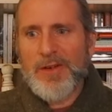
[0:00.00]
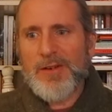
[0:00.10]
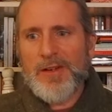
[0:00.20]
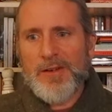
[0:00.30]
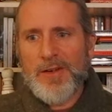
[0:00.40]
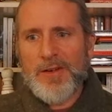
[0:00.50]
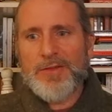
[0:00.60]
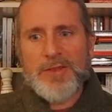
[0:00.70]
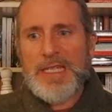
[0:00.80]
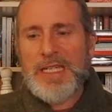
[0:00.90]
uh,
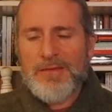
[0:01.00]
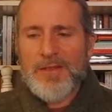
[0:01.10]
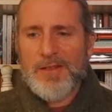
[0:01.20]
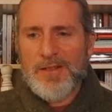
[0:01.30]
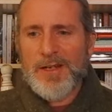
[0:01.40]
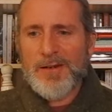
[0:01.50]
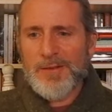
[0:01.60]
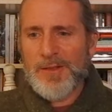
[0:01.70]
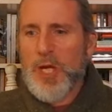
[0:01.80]
of, of an even, you know,